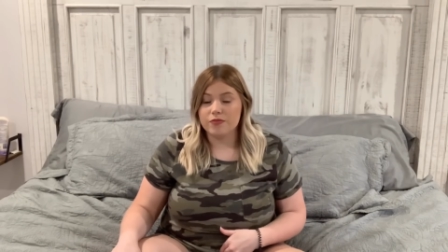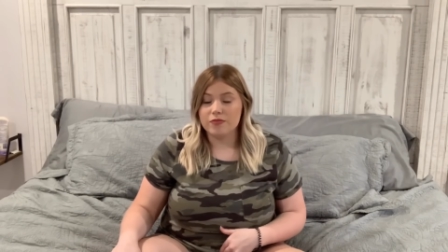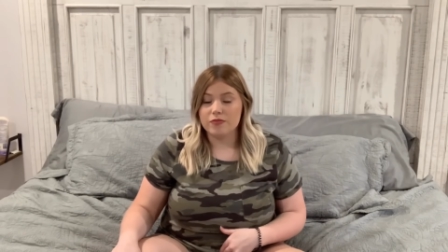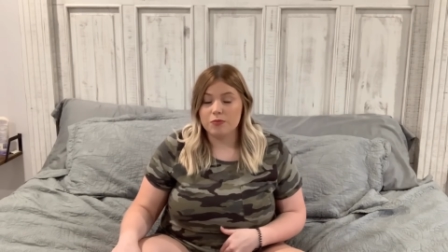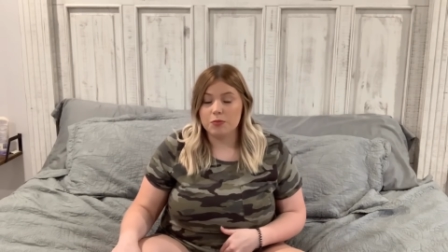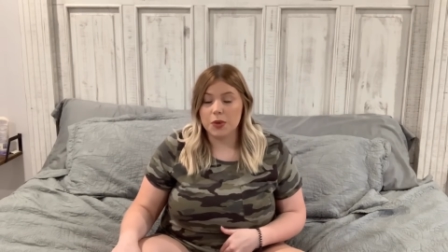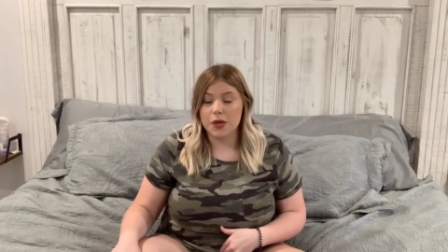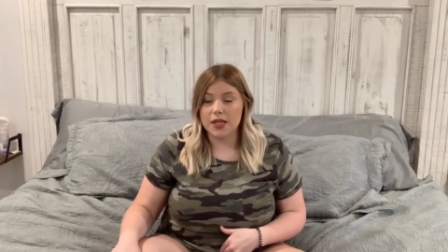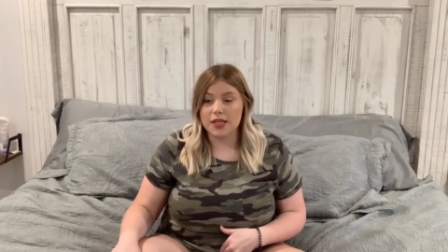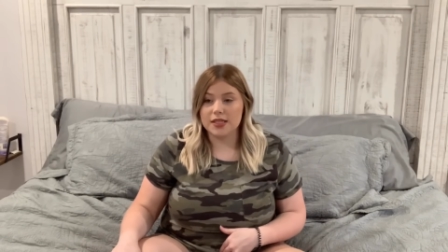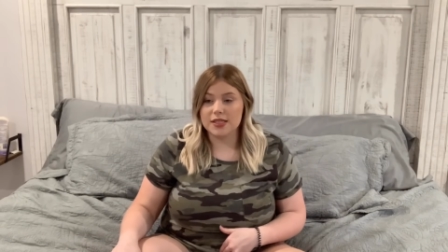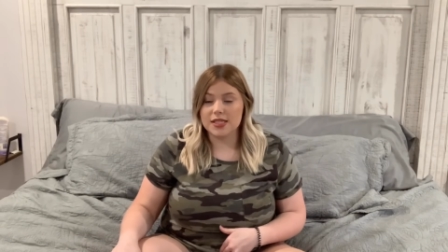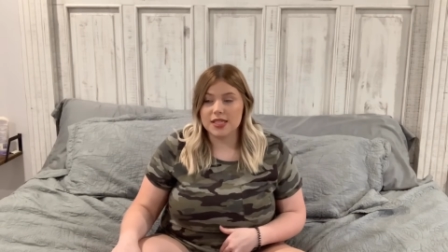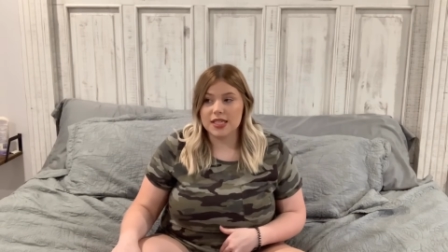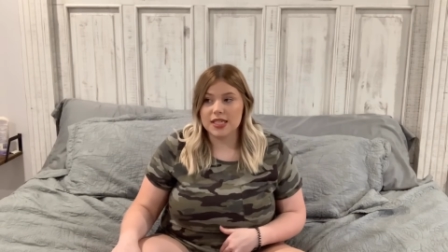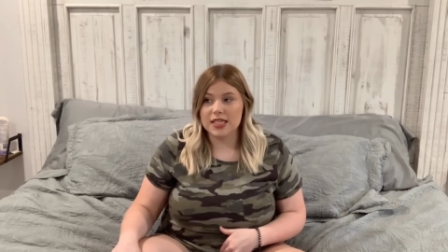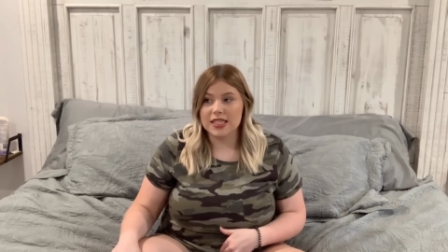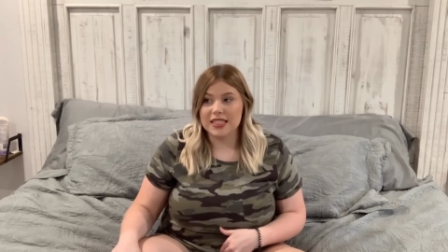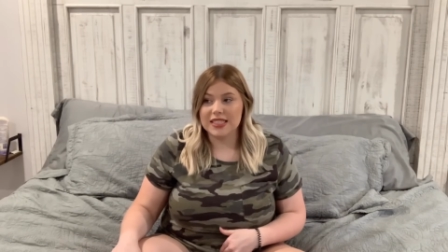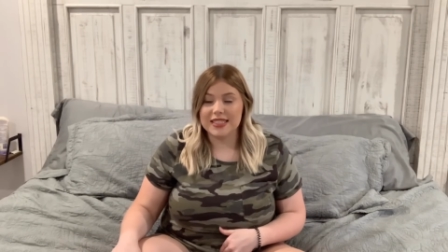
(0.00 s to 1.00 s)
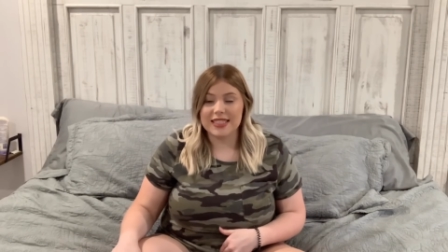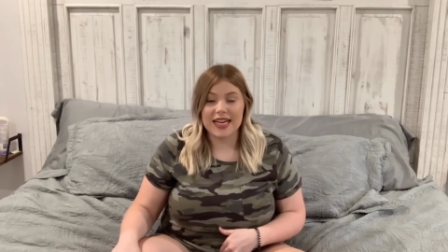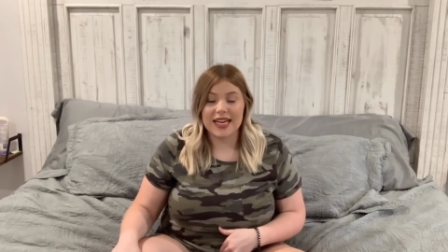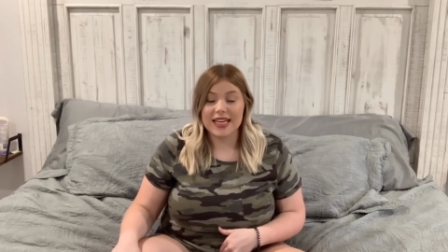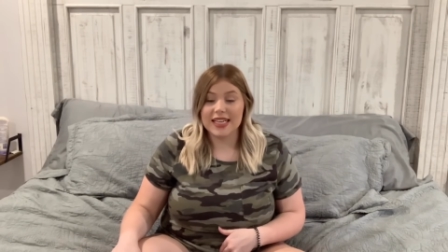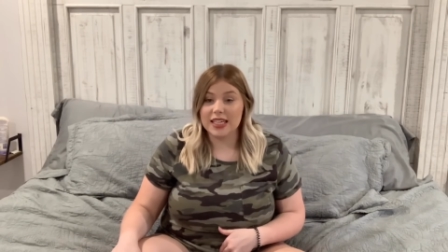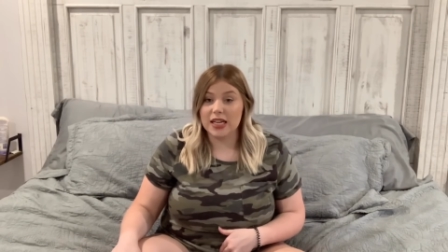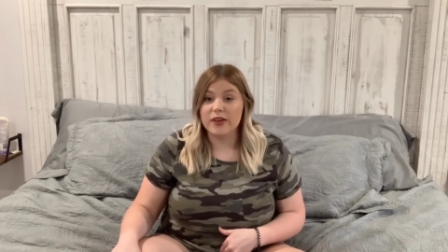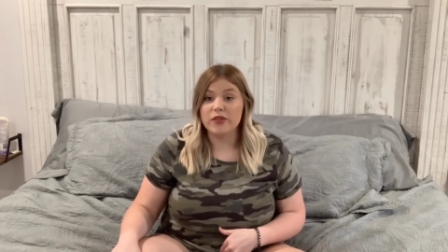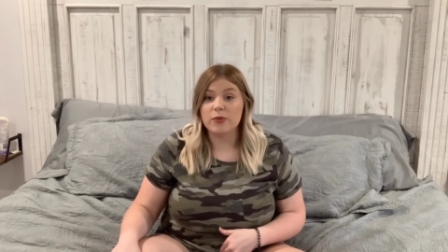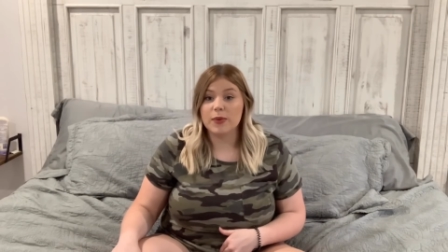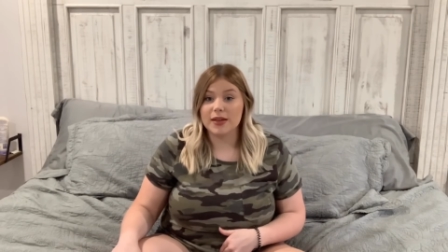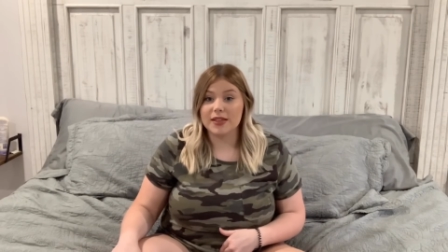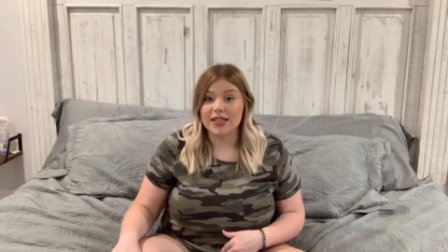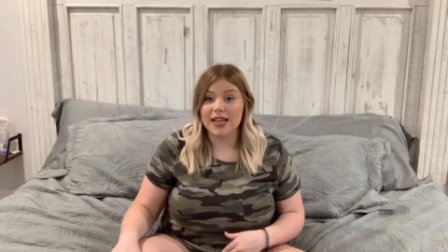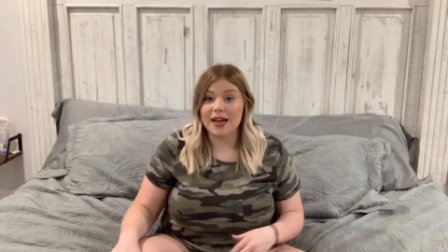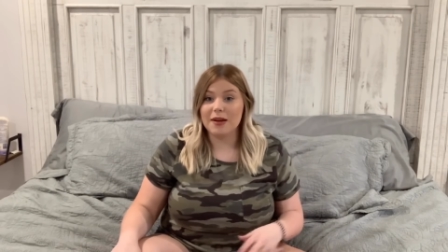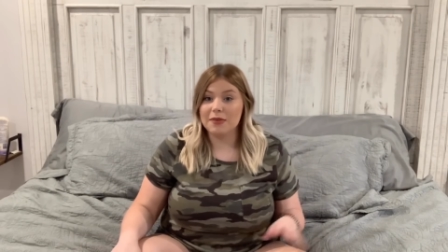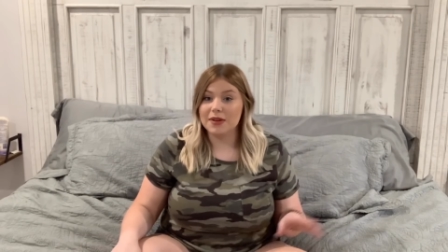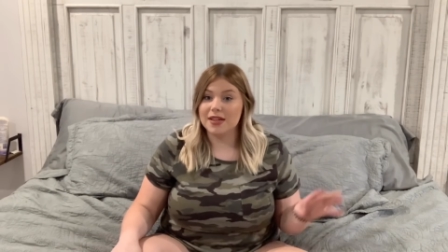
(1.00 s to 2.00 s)
but yeah, enough about
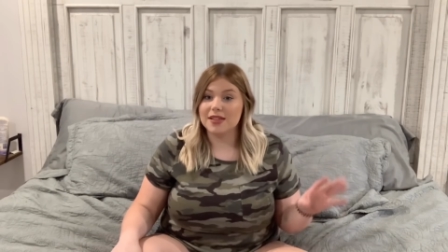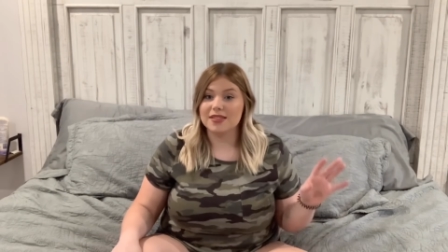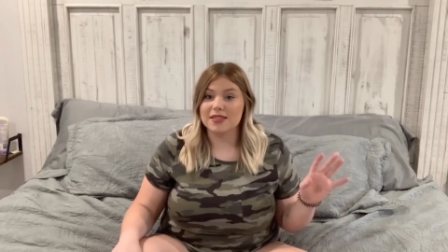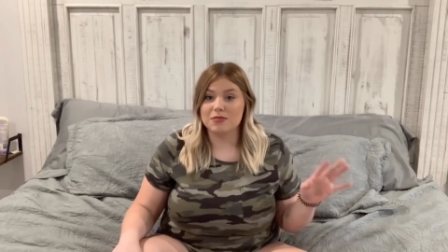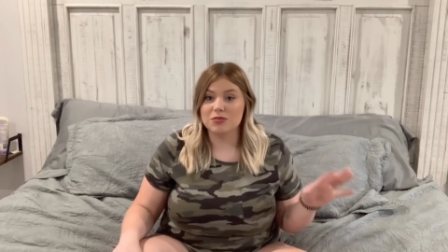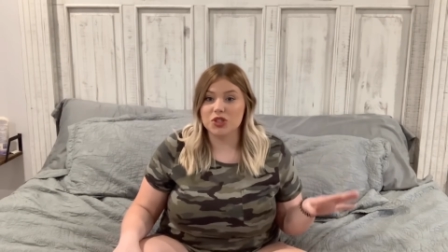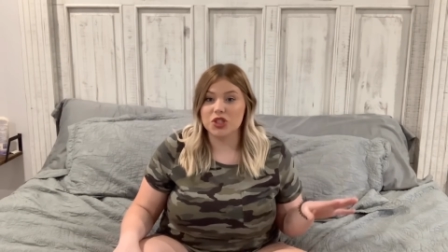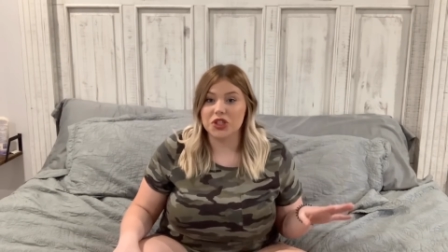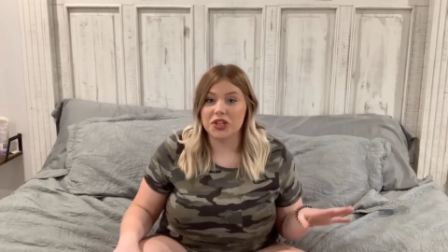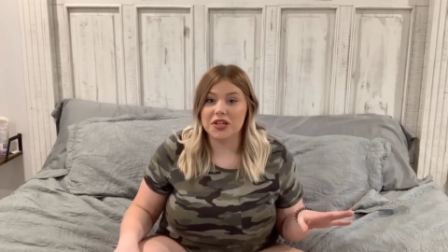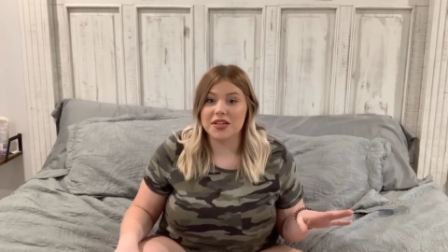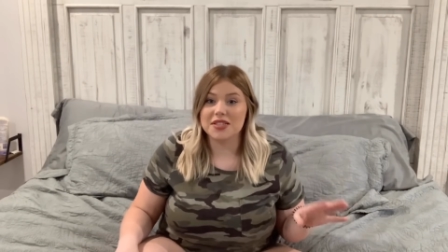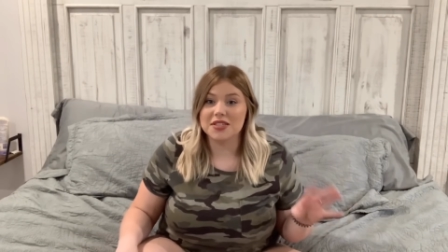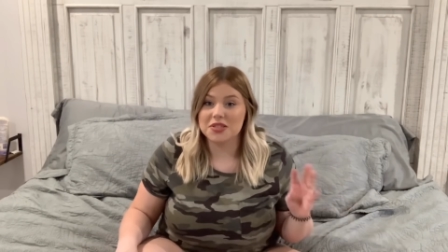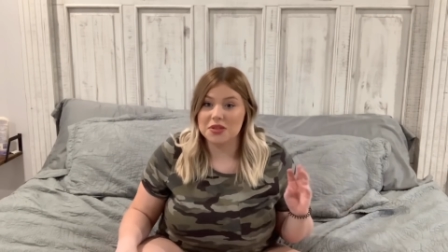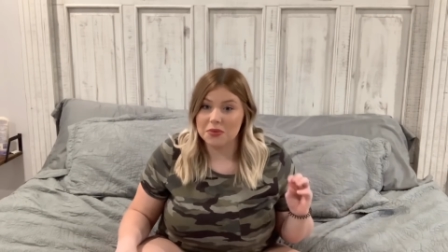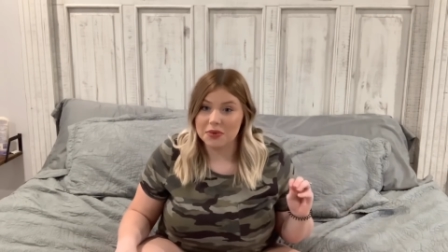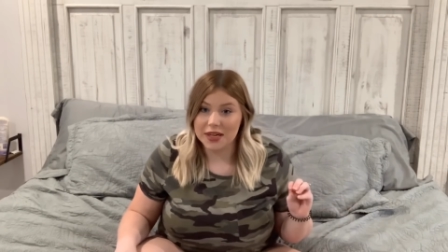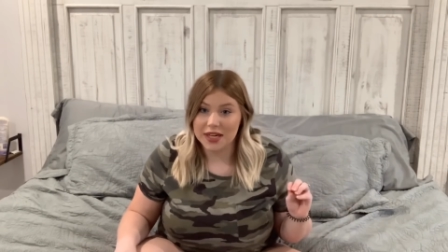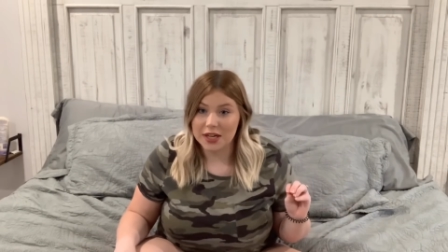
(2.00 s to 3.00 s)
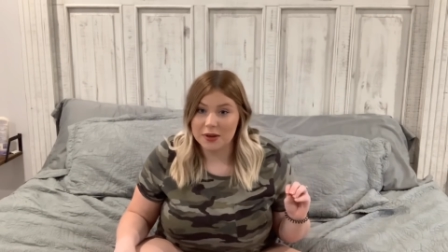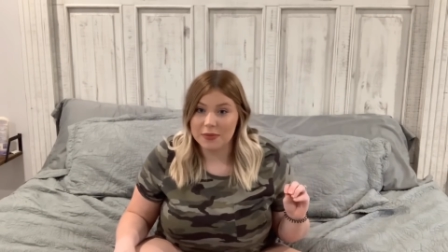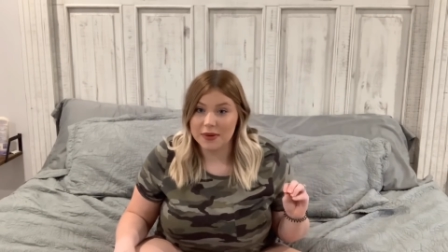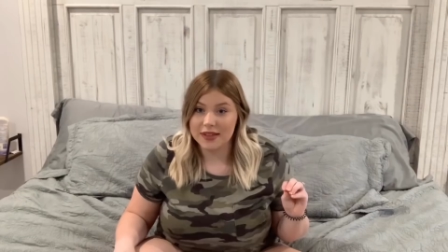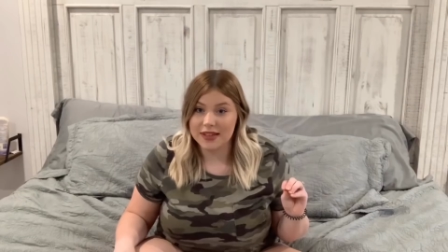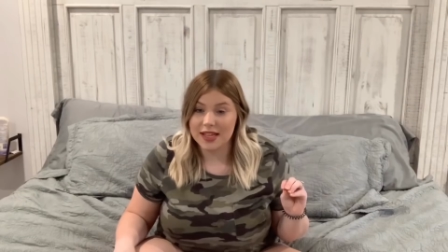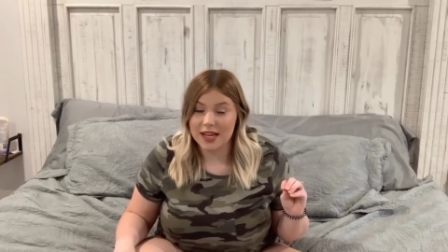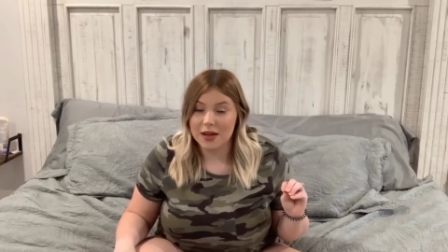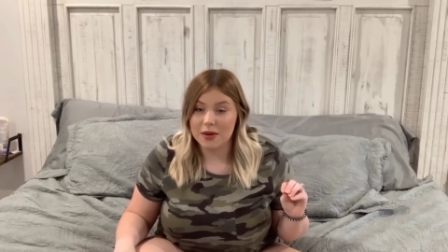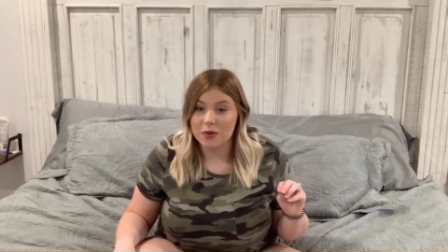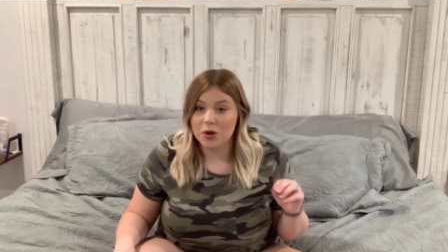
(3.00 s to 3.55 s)
that because I'm sure you guys don't want to hear about that.